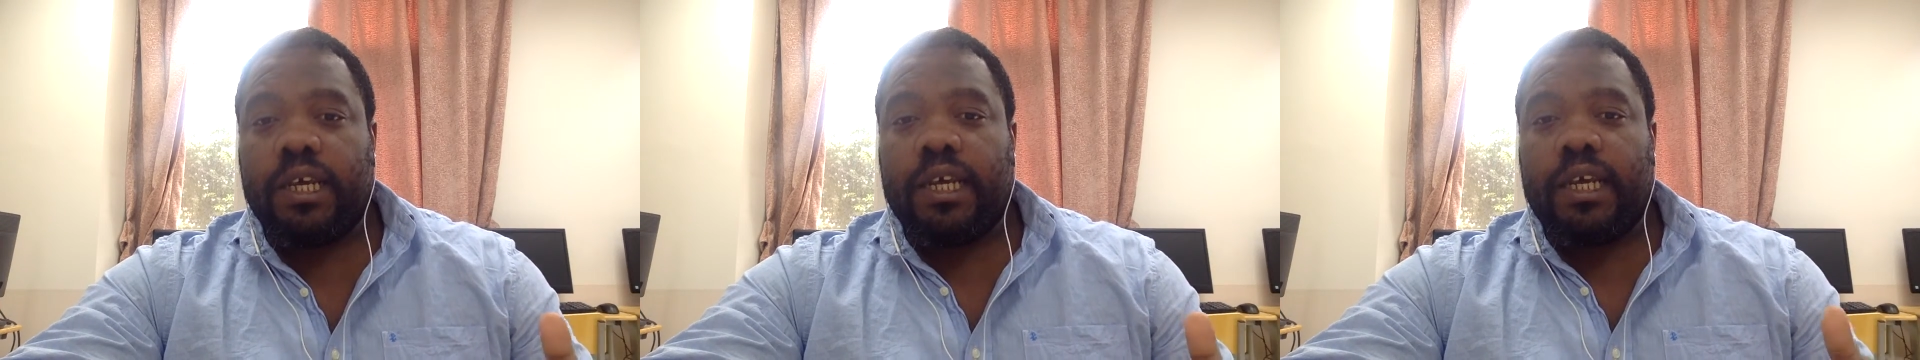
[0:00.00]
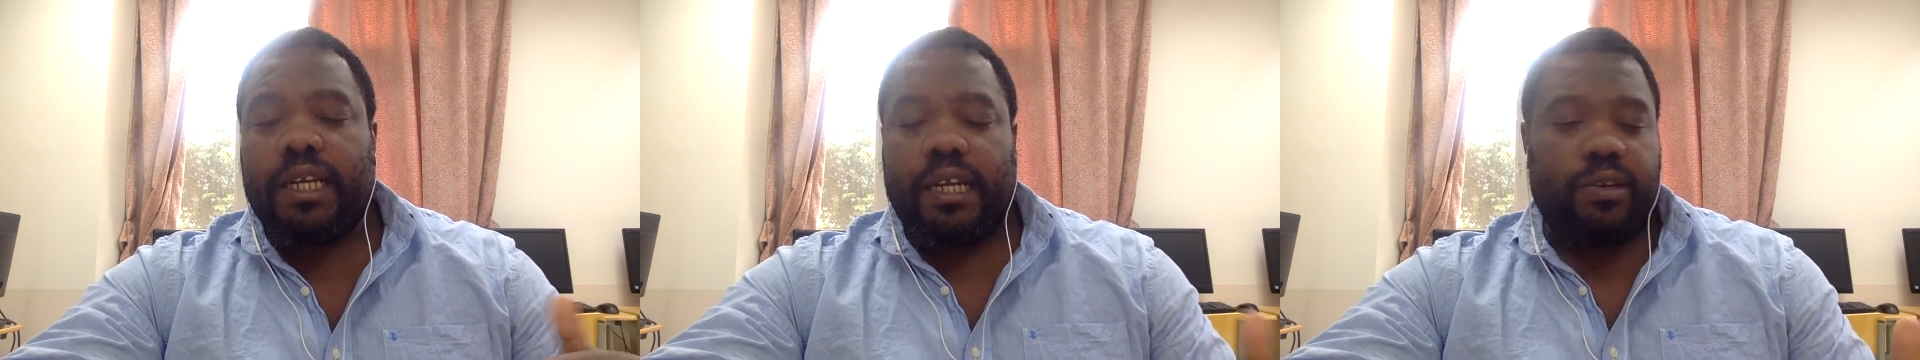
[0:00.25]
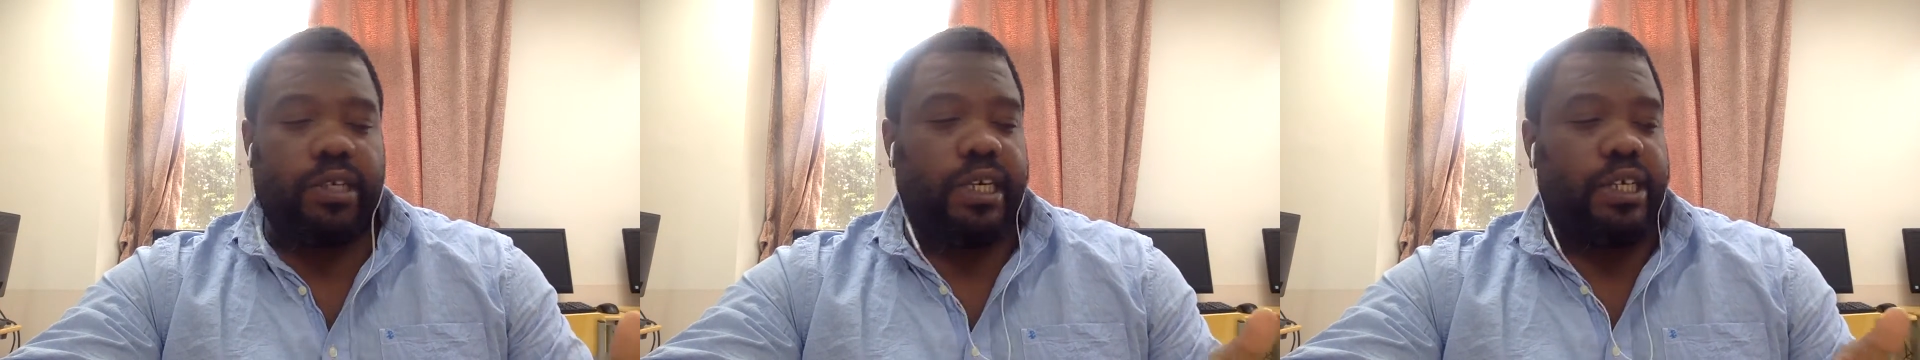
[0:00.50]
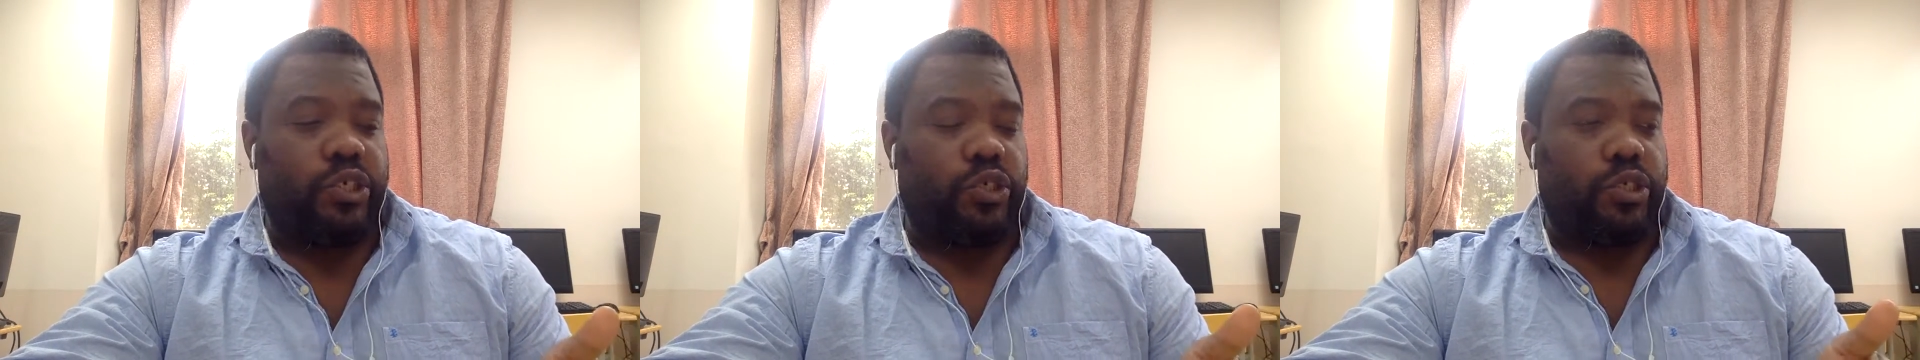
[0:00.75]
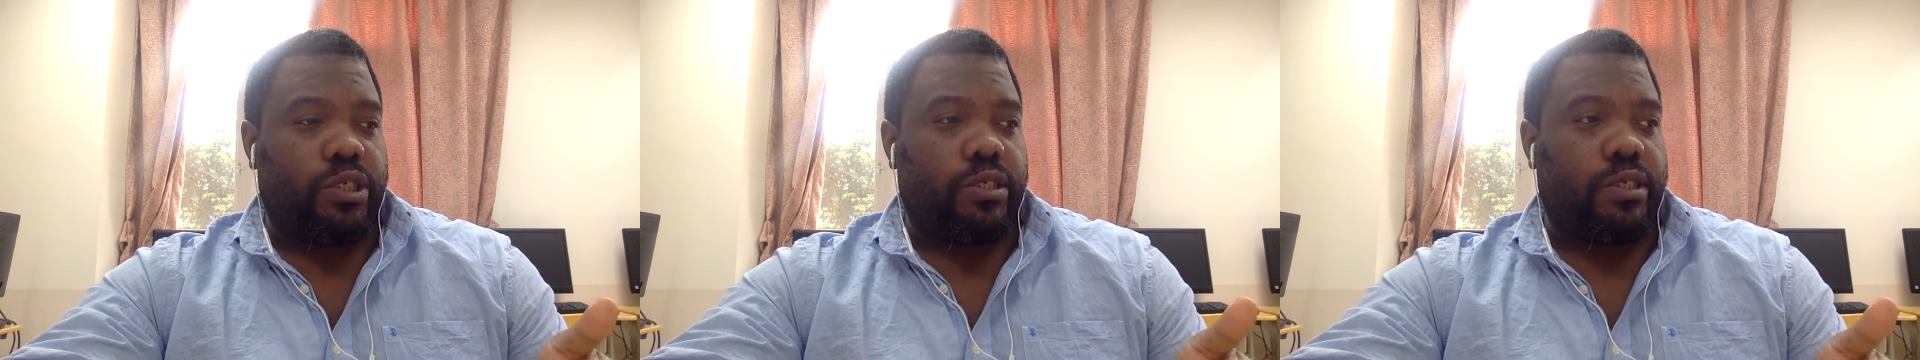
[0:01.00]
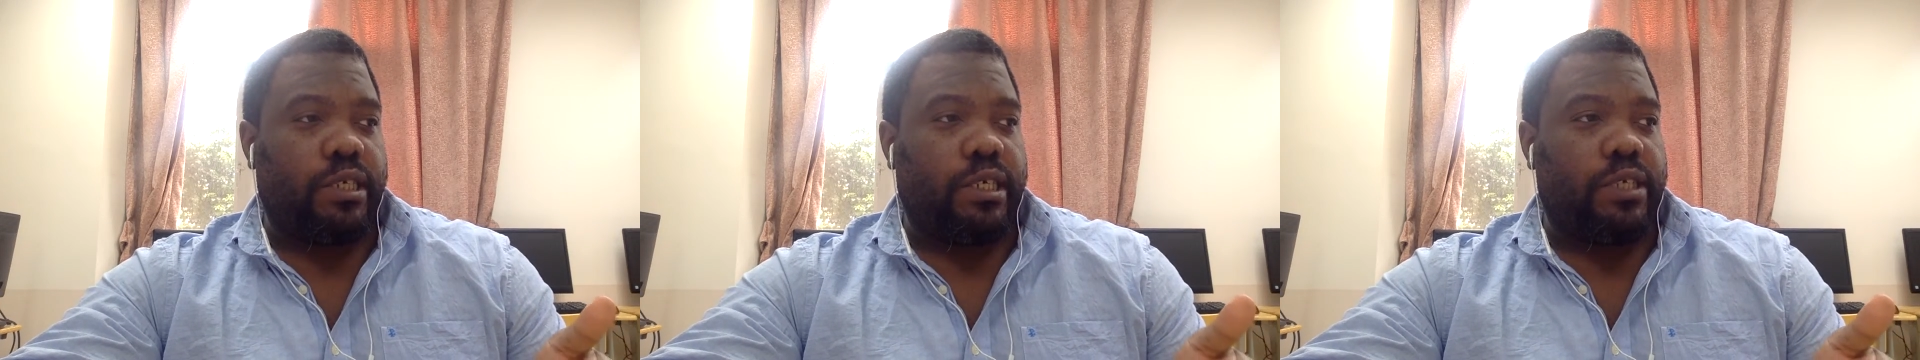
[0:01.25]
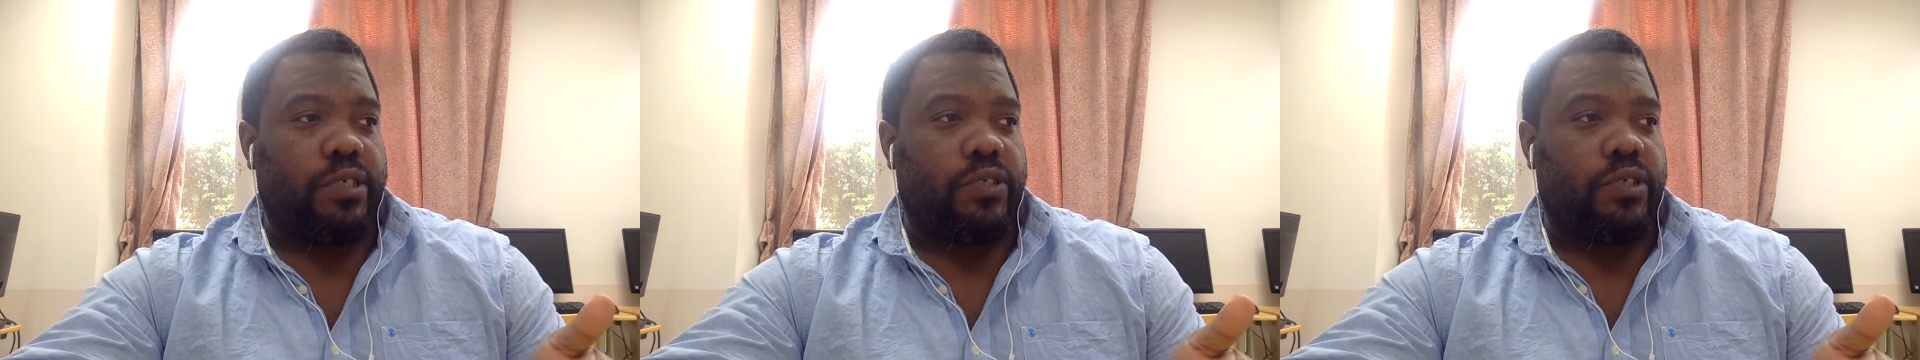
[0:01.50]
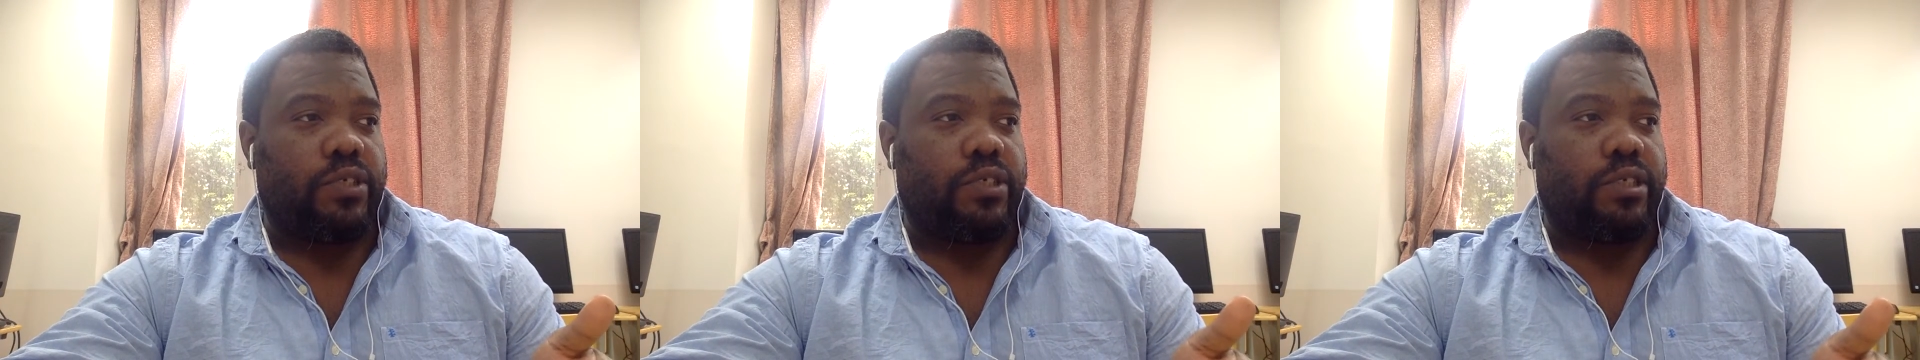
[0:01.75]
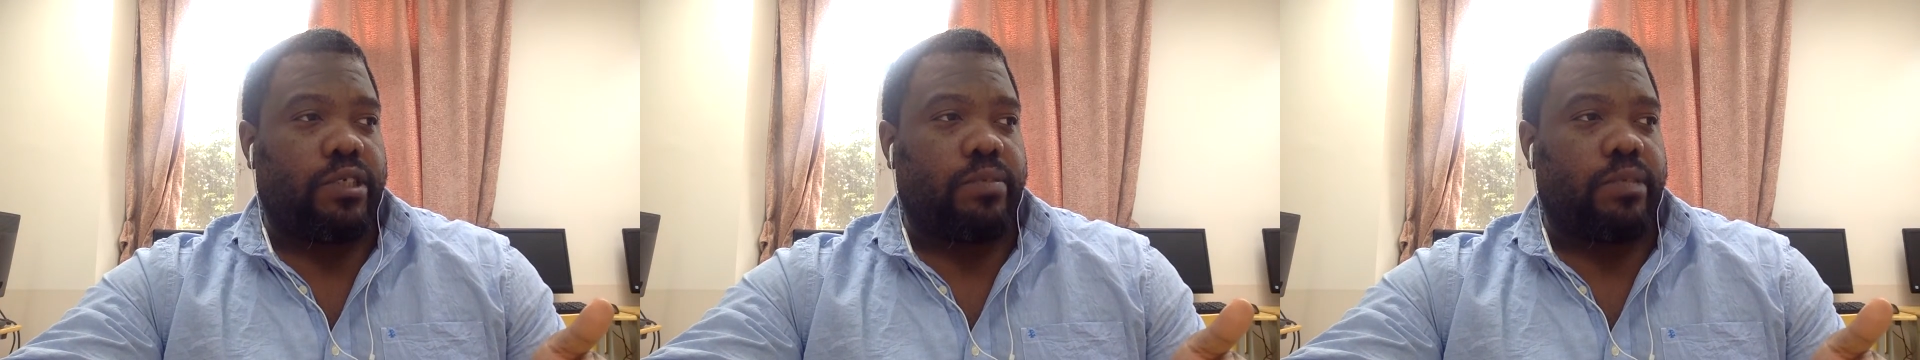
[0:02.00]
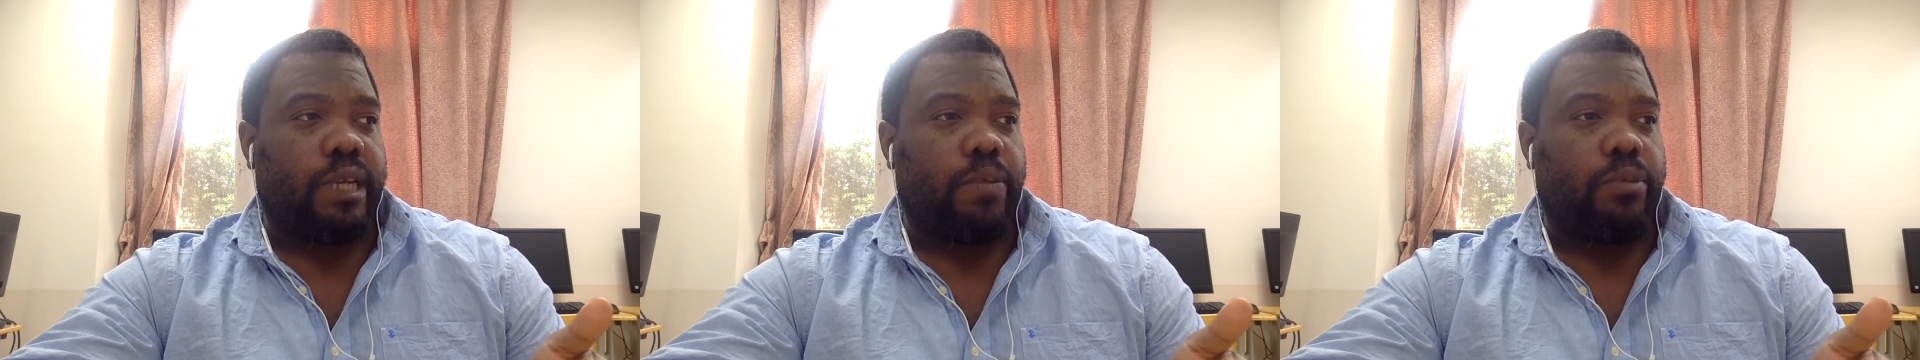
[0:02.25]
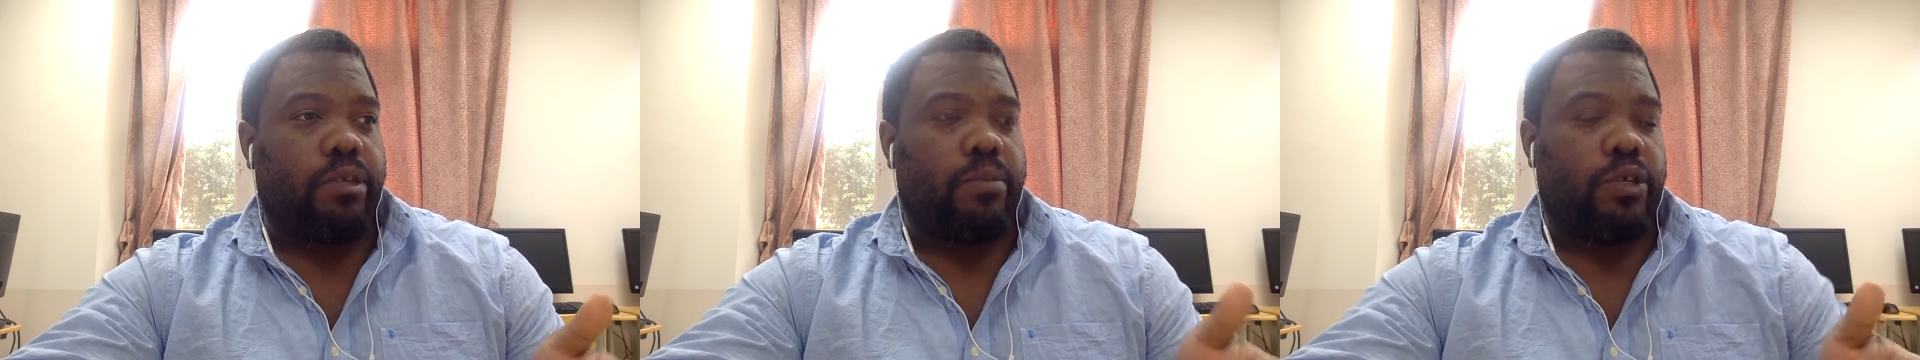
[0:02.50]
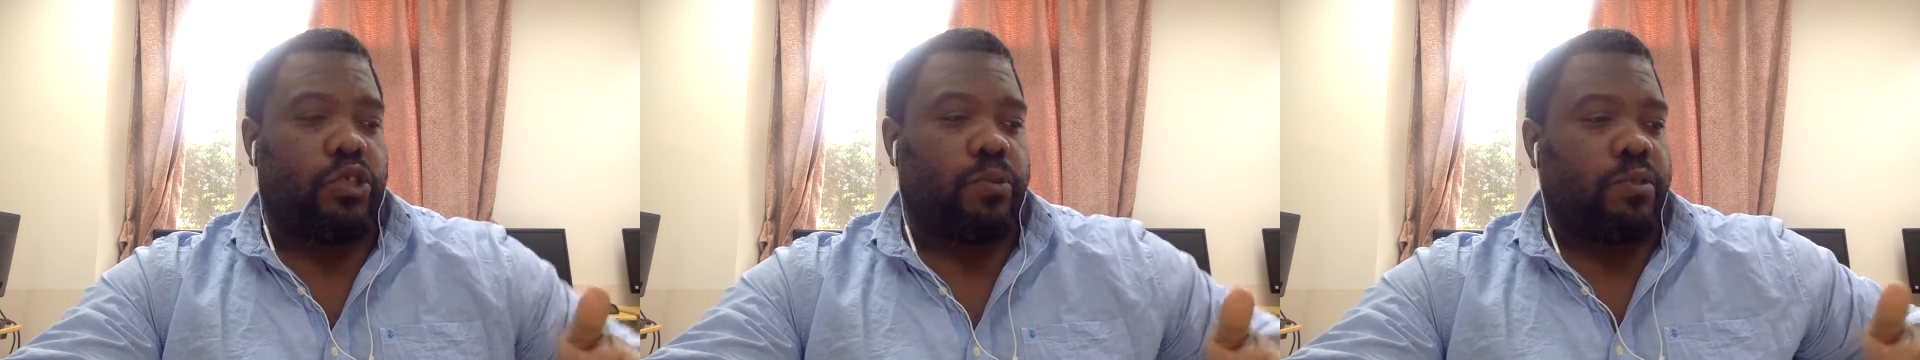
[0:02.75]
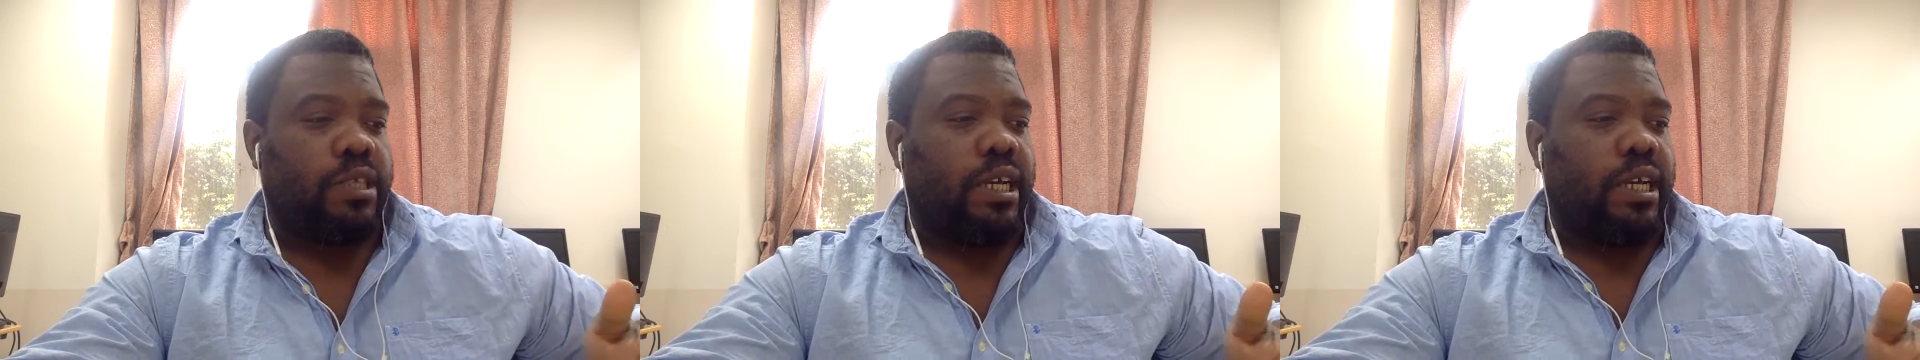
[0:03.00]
And irrigation is a system that pretty much